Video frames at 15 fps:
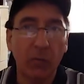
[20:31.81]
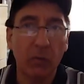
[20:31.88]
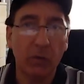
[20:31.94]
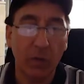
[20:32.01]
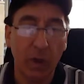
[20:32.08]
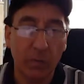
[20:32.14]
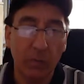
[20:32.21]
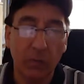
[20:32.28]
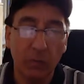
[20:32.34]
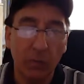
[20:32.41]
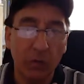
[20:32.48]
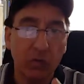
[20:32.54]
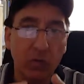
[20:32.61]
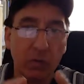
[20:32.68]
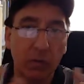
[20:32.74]
With, I put
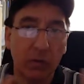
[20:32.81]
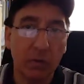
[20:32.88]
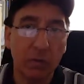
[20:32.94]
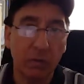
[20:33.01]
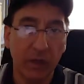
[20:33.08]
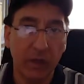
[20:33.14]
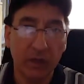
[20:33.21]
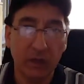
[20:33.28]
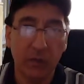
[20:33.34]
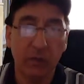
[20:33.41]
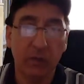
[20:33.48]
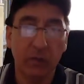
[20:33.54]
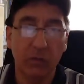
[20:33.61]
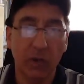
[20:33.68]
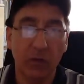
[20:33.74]
first I put in plastic.
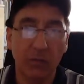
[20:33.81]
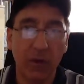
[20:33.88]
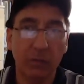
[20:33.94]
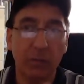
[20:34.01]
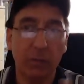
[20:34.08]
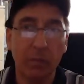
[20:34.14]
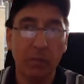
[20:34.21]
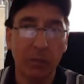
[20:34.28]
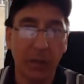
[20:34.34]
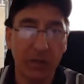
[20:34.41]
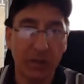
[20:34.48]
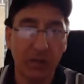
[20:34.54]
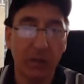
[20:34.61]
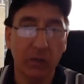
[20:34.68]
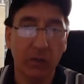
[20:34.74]
I wrapped up in
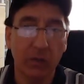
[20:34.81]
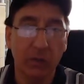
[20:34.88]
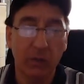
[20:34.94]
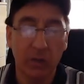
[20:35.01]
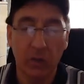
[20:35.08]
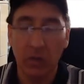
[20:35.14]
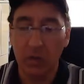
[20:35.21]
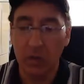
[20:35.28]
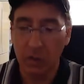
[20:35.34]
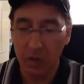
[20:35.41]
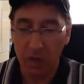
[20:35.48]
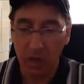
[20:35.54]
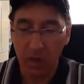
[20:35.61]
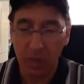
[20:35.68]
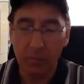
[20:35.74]
plastic.
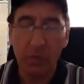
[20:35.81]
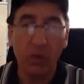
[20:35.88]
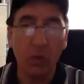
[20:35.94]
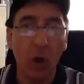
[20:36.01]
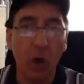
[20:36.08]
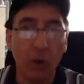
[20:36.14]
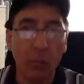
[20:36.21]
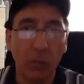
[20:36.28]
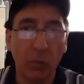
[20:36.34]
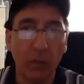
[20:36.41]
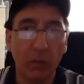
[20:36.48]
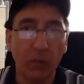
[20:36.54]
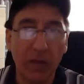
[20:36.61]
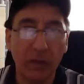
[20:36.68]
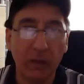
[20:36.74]
I put cardboard
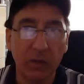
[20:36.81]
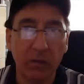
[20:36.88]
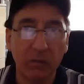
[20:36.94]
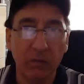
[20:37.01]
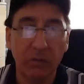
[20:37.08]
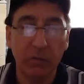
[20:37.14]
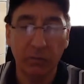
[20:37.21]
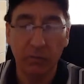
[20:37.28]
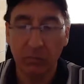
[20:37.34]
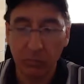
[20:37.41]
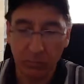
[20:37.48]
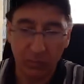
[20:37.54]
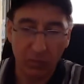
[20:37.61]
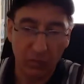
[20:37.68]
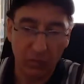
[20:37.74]
around it
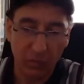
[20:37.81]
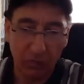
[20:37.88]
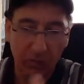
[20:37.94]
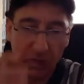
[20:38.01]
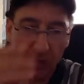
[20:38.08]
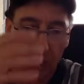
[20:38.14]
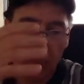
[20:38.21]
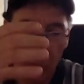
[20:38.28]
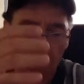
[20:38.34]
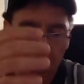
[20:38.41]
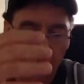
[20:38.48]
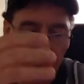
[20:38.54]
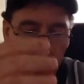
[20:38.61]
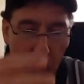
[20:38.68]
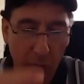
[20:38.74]
around uh, what
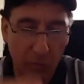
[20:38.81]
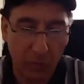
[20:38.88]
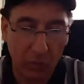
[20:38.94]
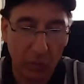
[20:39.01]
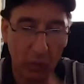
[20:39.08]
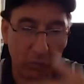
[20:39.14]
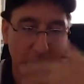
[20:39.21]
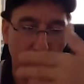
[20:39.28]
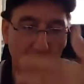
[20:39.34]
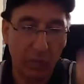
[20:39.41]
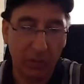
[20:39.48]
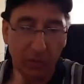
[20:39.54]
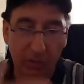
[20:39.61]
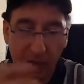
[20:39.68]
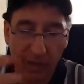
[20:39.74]
the car, the cardboard went
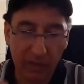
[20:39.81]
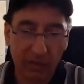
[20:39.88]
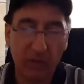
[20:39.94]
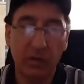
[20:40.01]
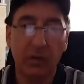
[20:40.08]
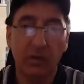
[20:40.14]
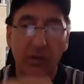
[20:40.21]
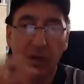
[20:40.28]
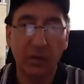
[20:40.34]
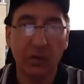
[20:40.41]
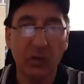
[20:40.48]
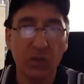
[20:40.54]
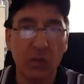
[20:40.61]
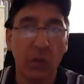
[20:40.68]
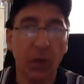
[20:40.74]
around it and the
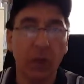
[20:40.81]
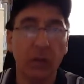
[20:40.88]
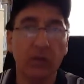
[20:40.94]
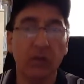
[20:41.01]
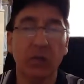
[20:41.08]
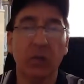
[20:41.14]
sides.